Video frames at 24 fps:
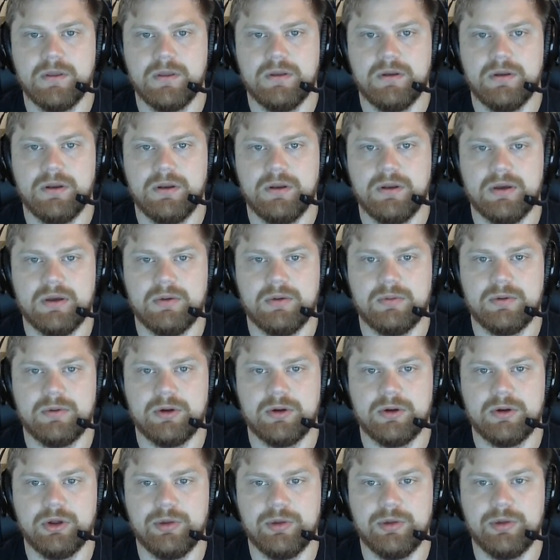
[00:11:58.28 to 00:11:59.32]
Now we're
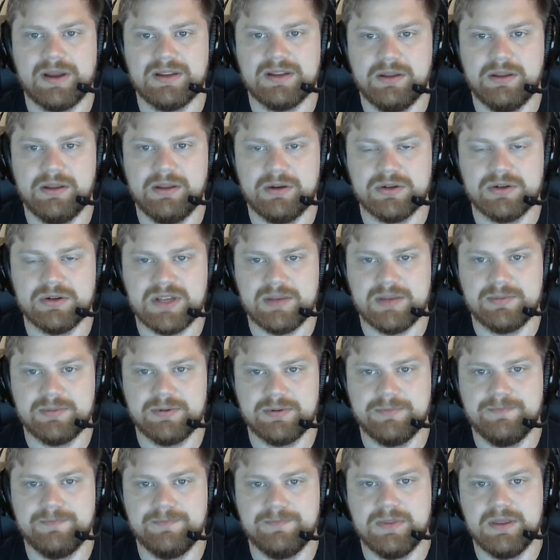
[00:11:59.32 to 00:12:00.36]
going to go back to intercept.
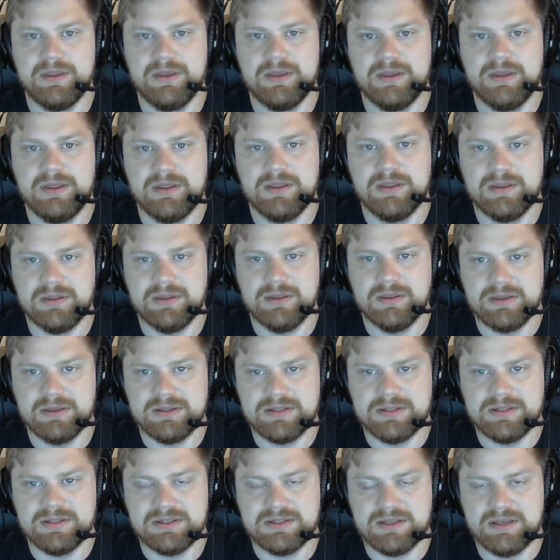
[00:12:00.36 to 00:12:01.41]

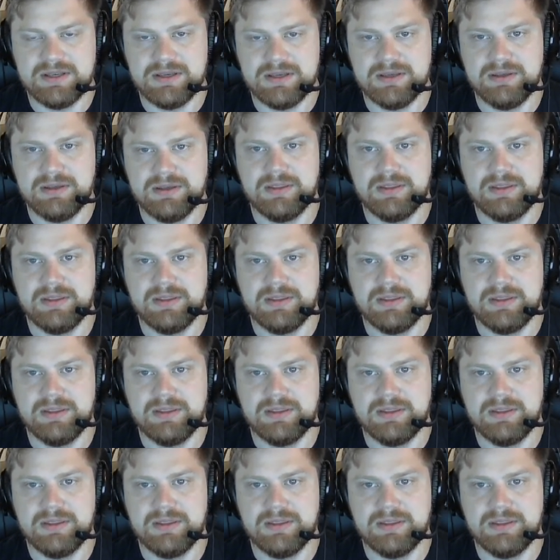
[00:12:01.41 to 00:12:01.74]
This is saying